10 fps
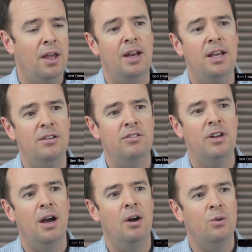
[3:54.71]
And he is
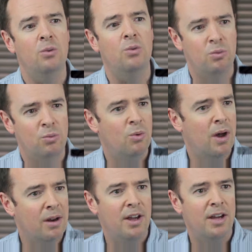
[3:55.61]
now
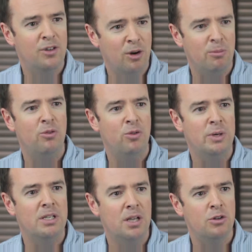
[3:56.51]
one of our top
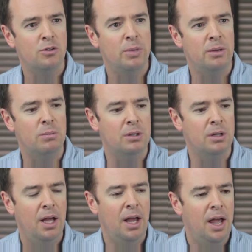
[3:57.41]
performing salespeople.
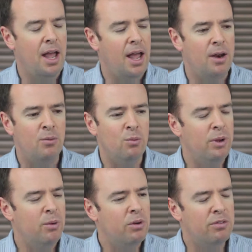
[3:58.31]
And
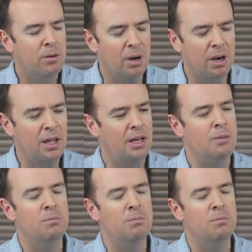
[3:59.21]
we would have completely